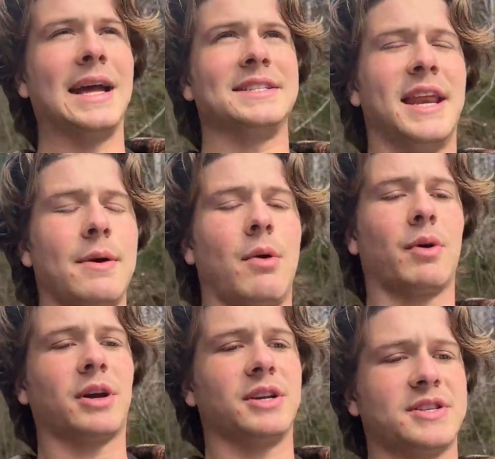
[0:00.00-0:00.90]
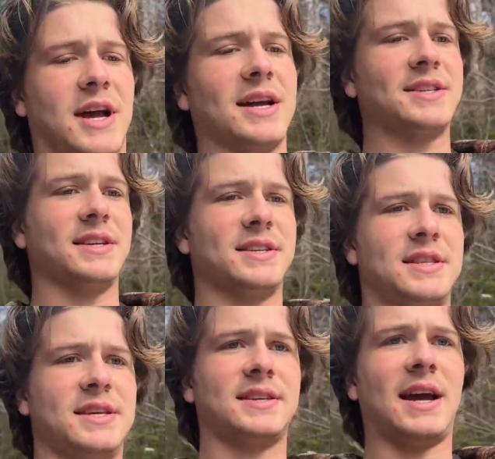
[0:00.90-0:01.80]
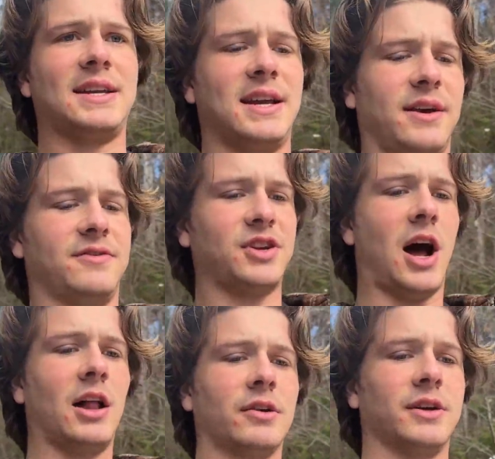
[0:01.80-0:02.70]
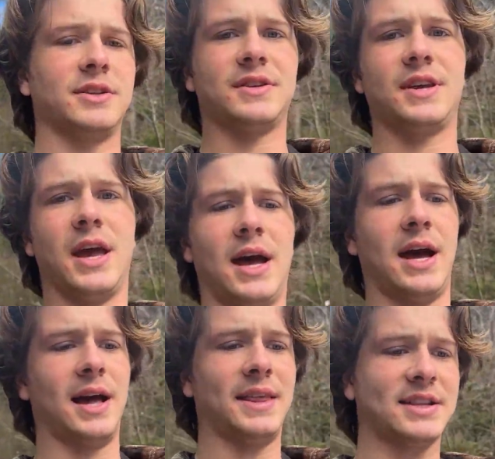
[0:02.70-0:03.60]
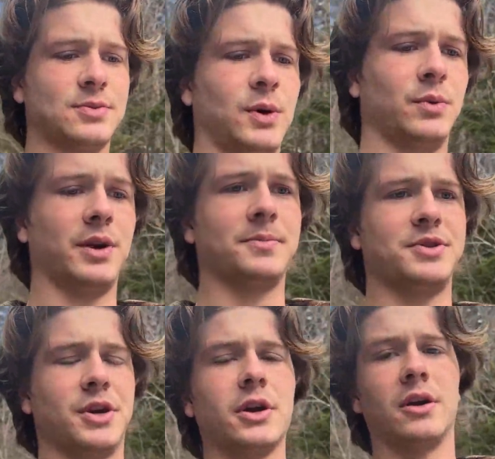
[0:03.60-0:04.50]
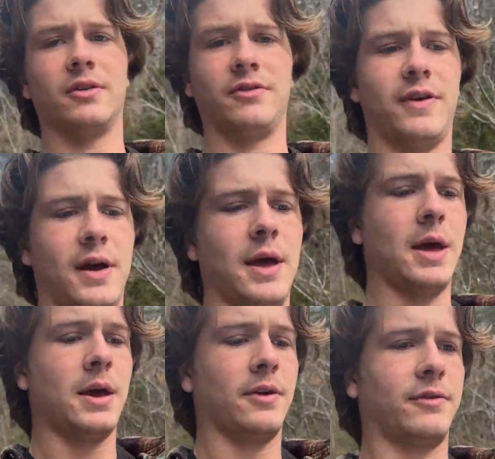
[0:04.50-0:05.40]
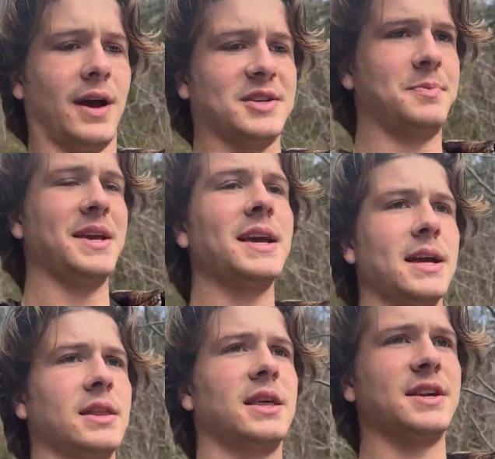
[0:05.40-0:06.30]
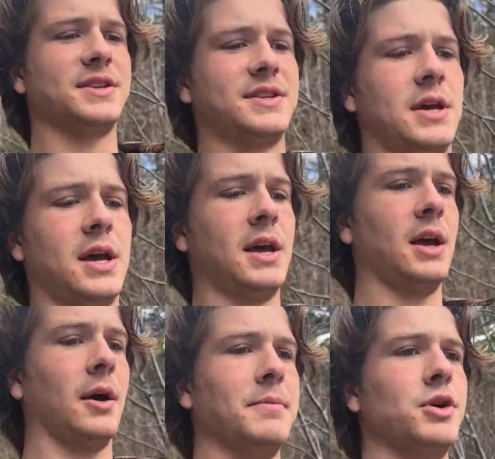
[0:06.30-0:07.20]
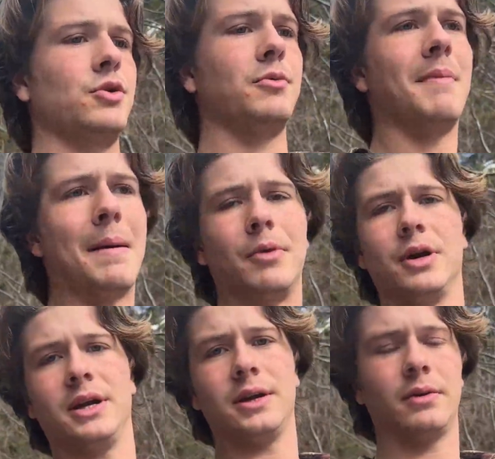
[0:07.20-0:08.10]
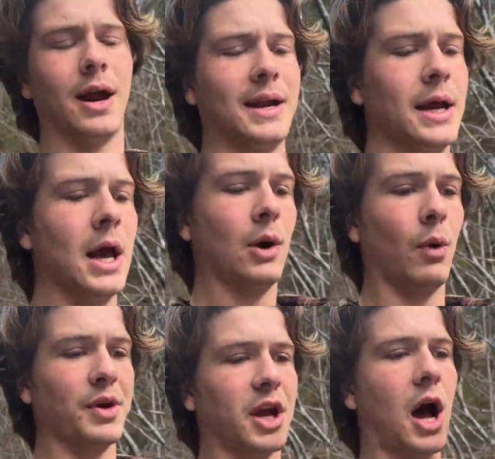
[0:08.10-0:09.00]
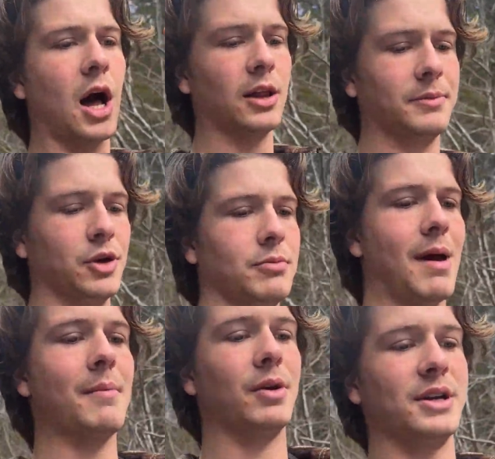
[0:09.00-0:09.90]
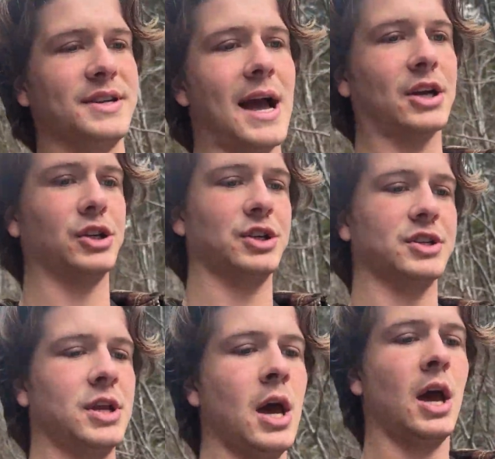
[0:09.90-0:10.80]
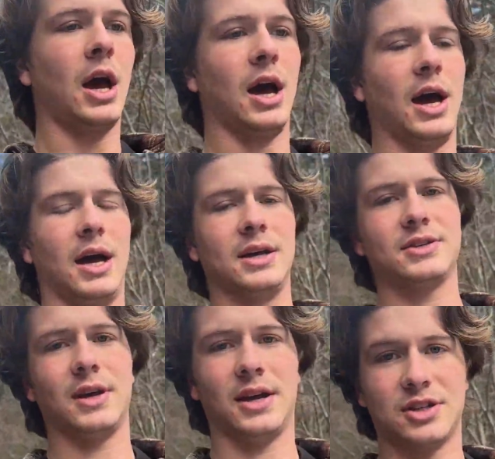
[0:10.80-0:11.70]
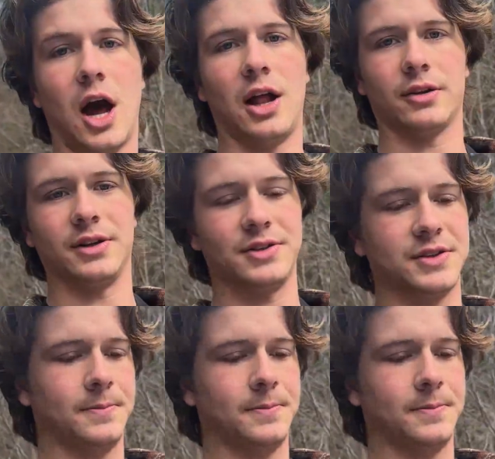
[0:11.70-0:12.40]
today what we're going to discuss is this idea of tolerance. That's what we observe as being this immune memory, right? What we call immune memory is actually just a tolerance,